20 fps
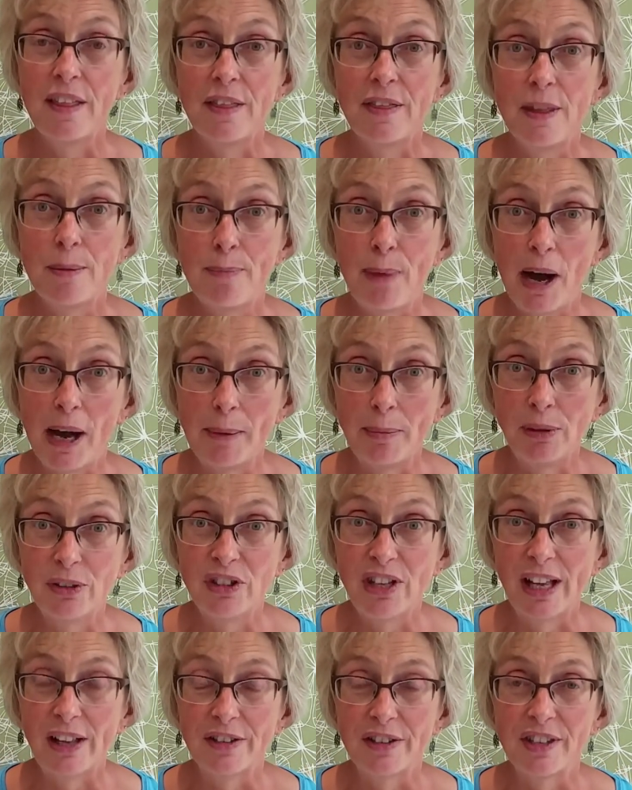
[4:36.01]
The Bible
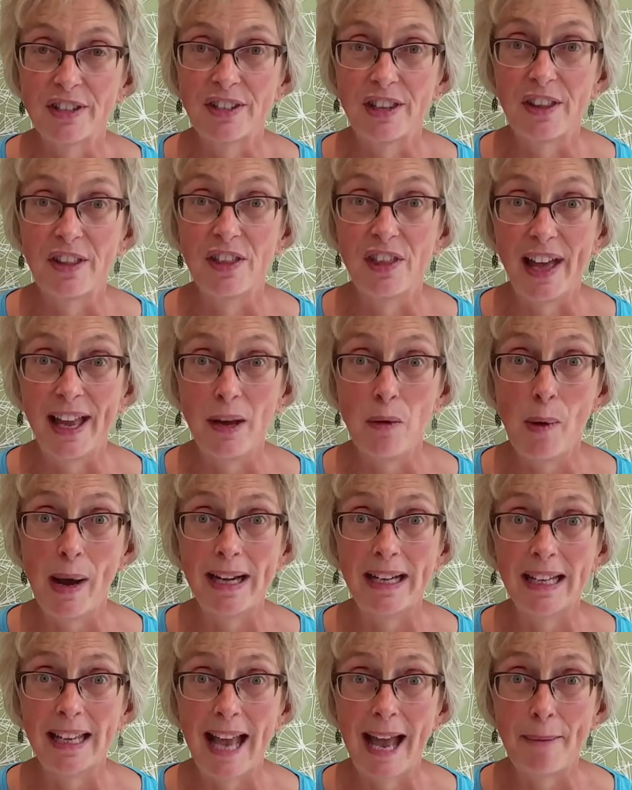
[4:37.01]
tells us that they
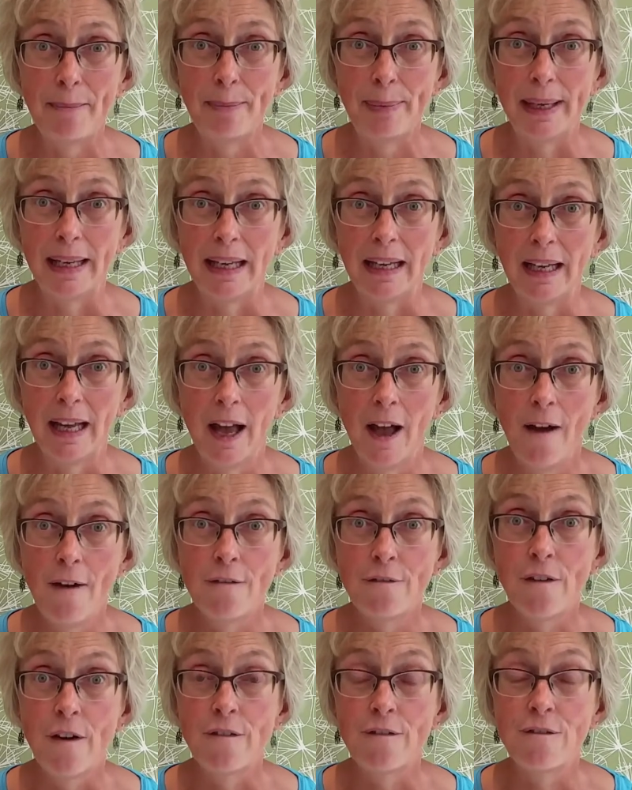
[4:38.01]
went camping
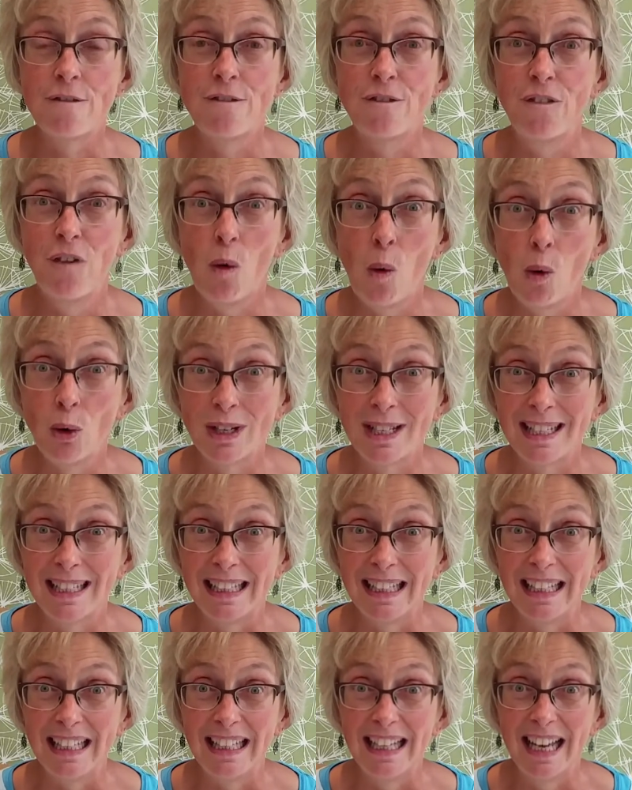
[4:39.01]
for
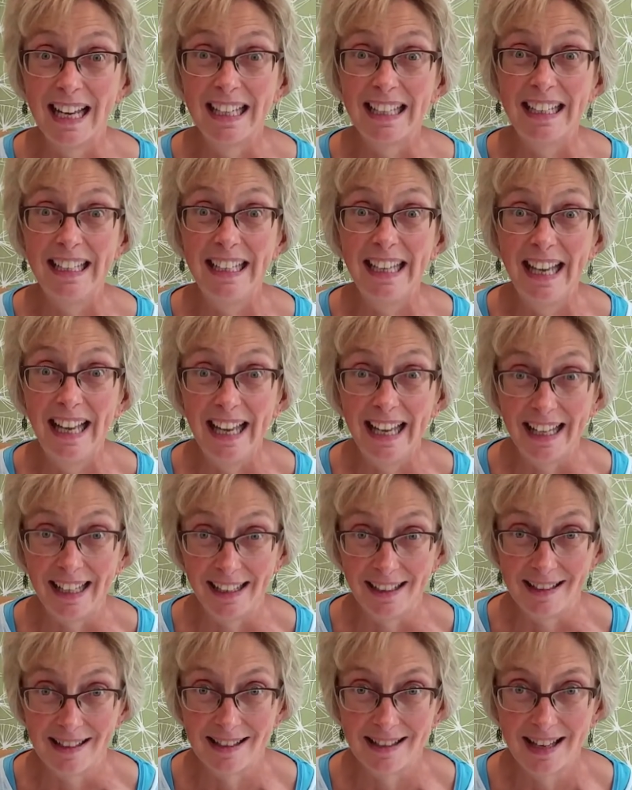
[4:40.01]
40
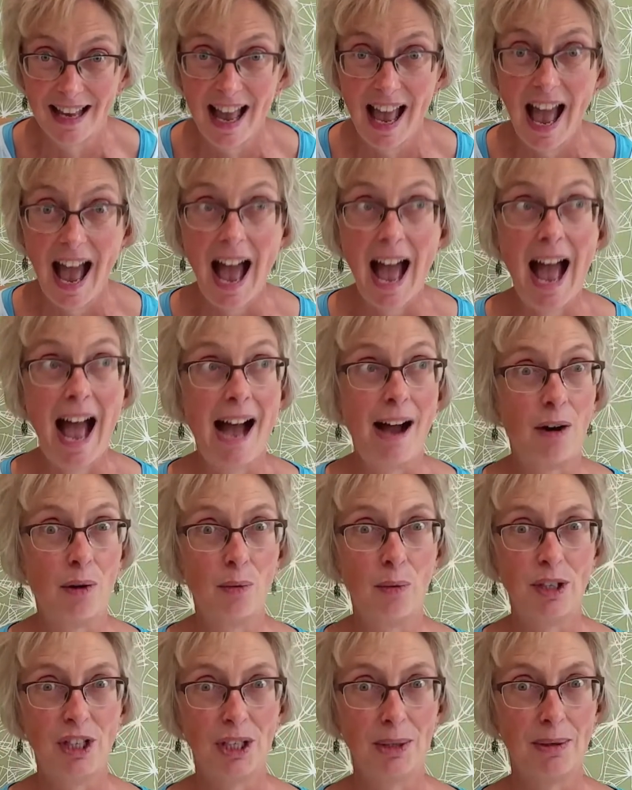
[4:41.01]
years. How
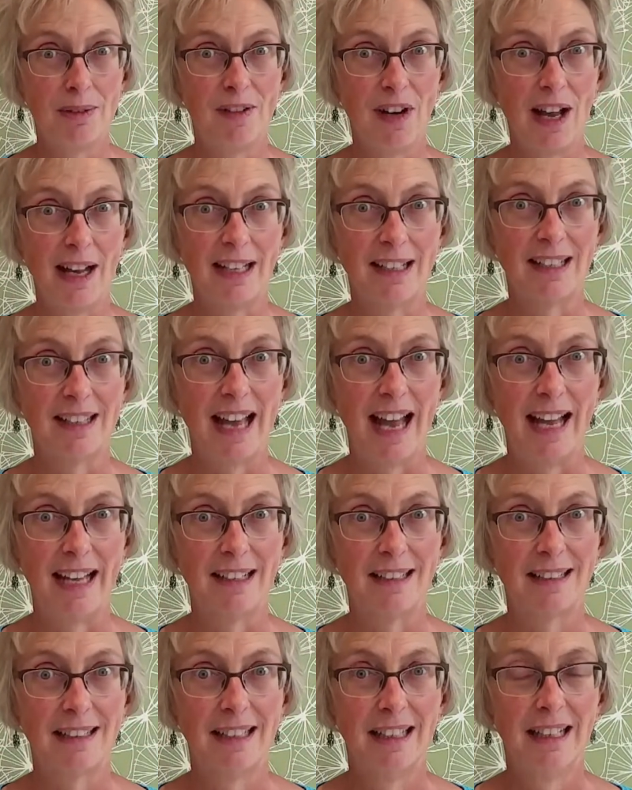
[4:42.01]
would you have liked that?